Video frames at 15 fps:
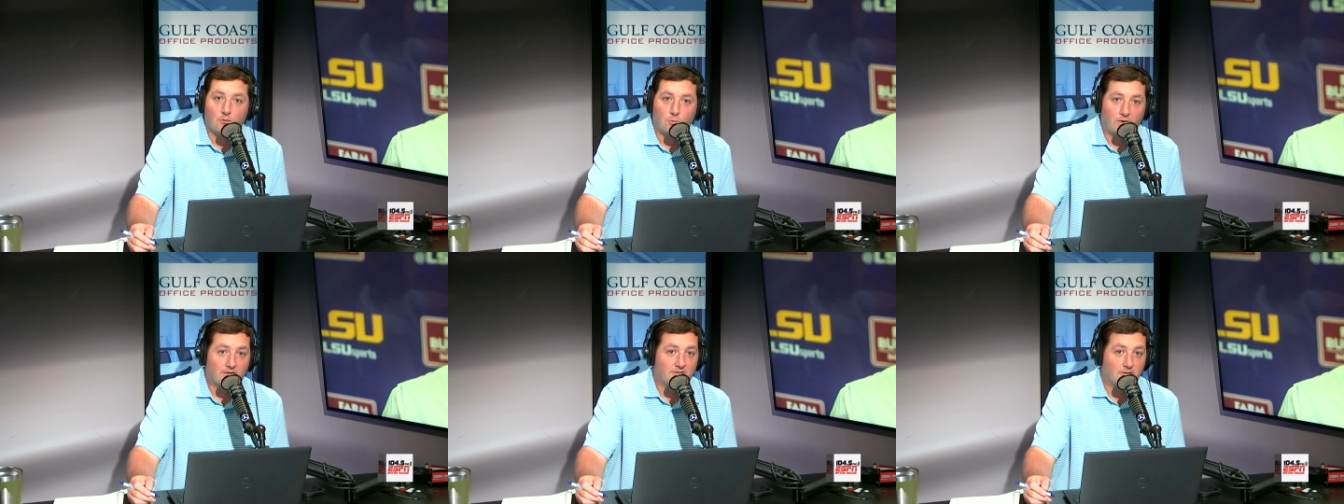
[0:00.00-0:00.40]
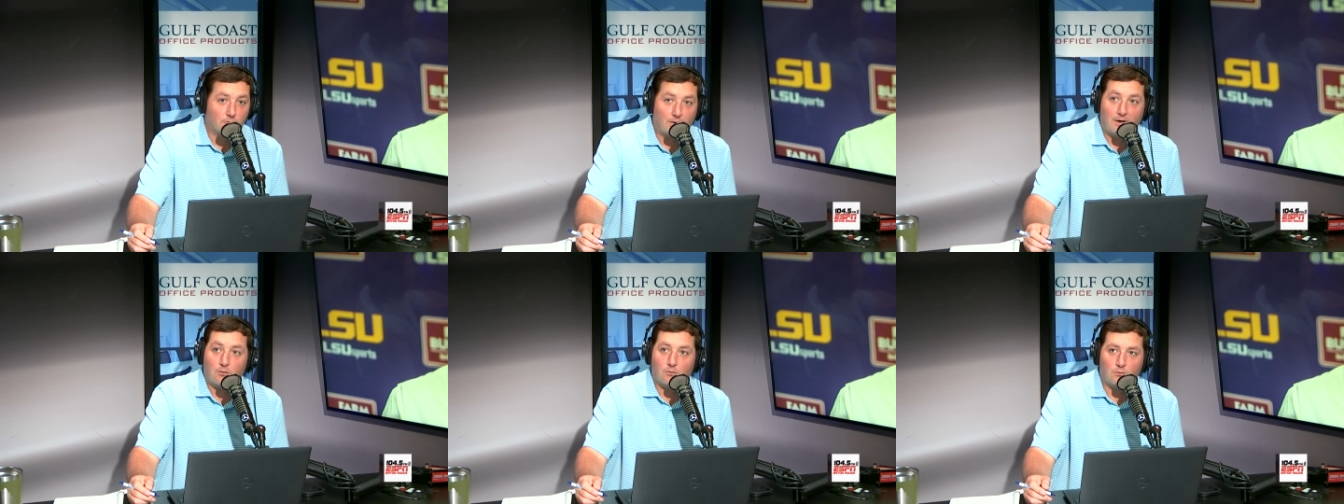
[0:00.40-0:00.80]
Weston
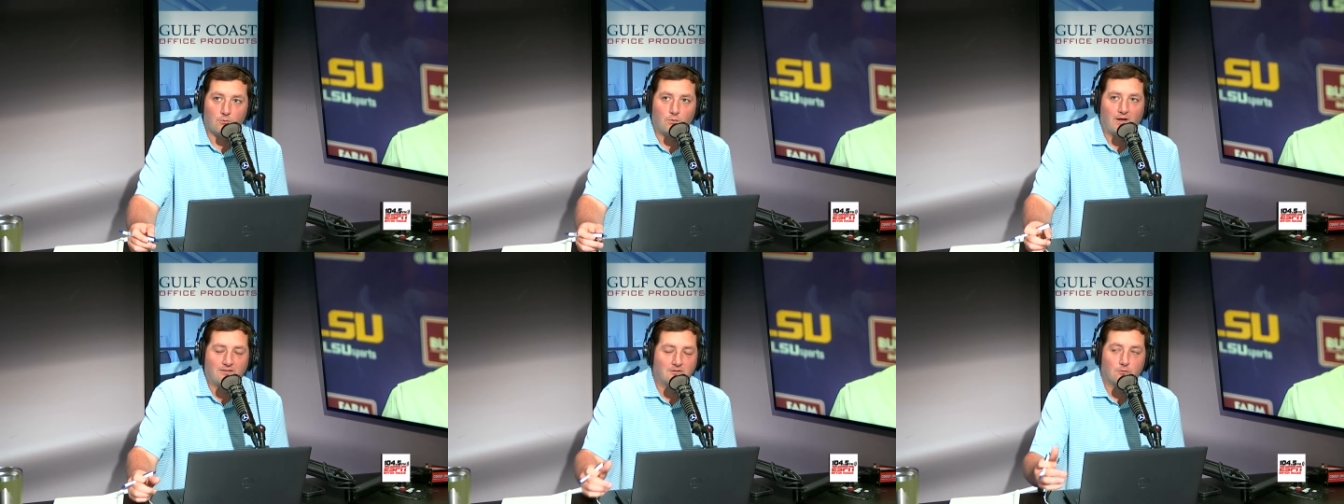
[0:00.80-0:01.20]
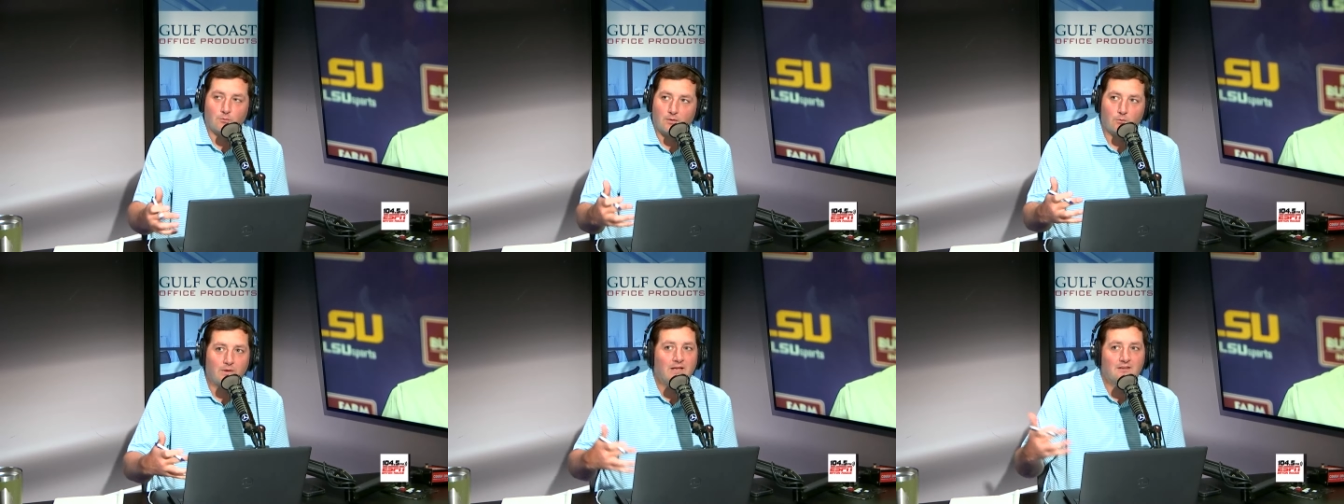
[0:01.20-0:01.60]

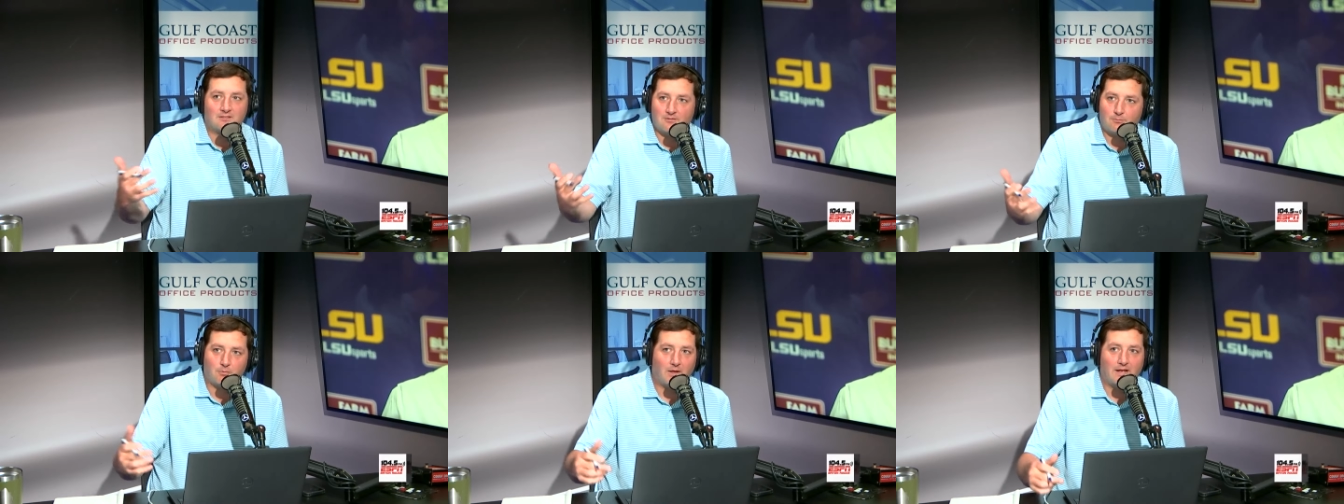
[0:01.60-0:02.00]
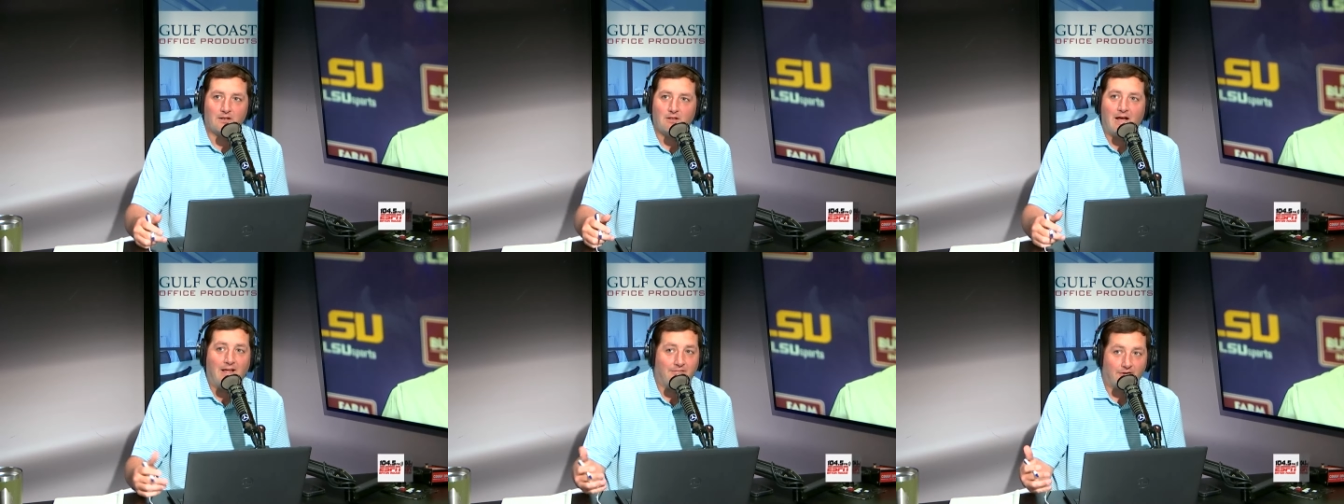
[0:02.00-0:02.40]
Witweeks have played
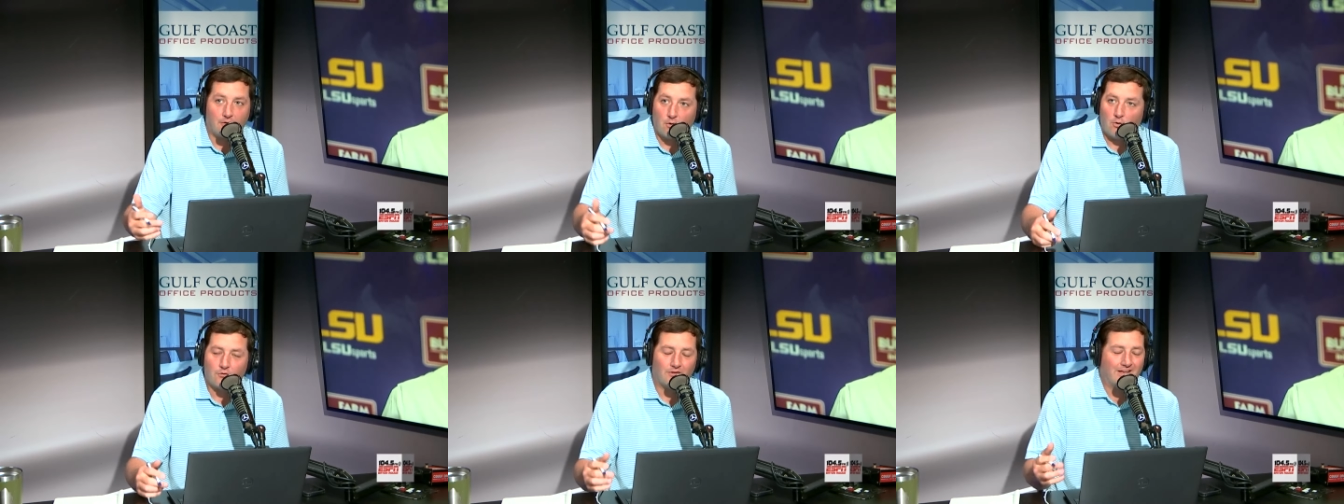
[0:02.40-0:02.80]
a lot. They're old.